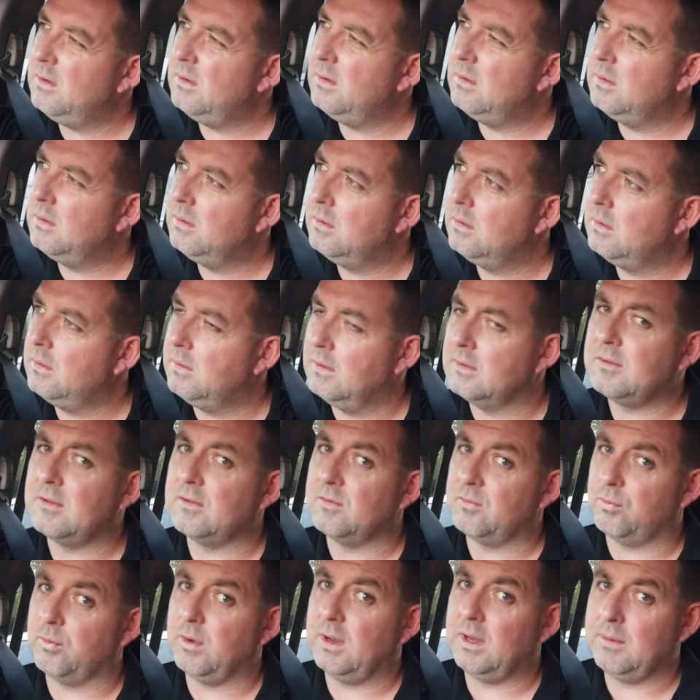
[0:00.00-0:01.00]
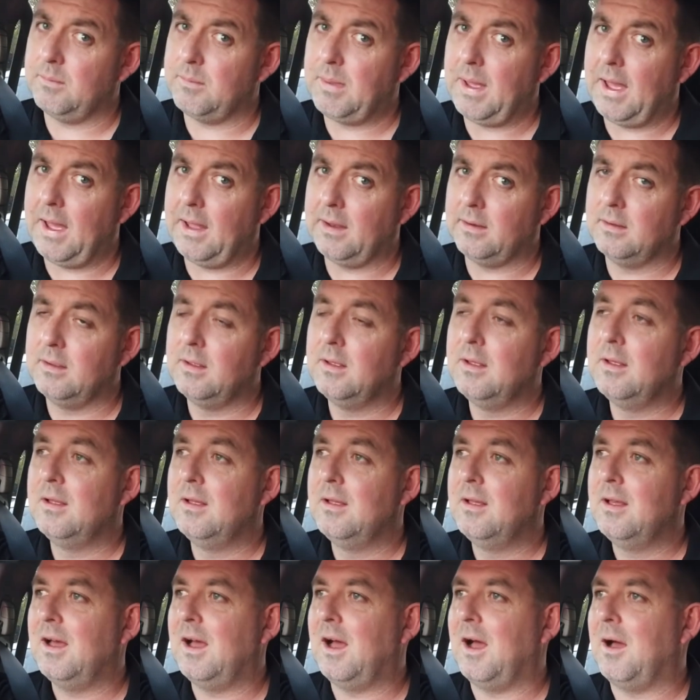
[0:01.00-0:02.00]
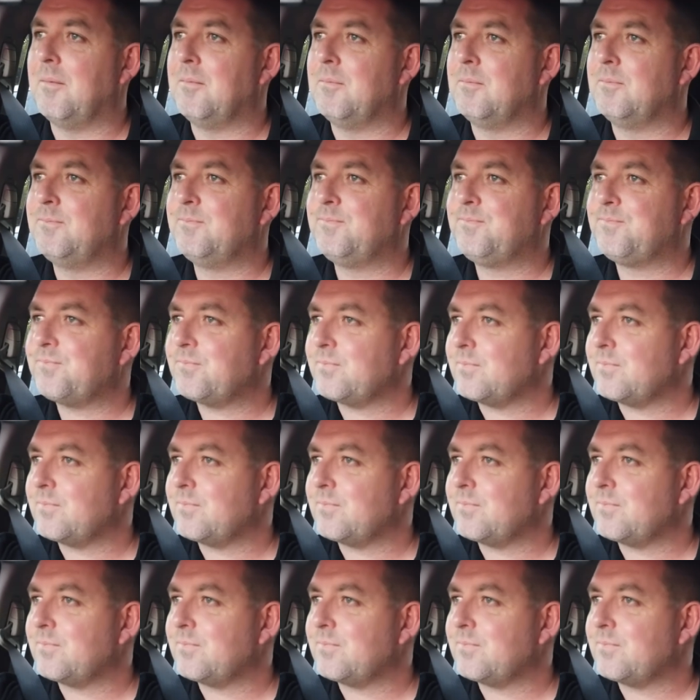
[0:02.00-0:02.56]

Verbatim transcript: it? This is really bad. Um,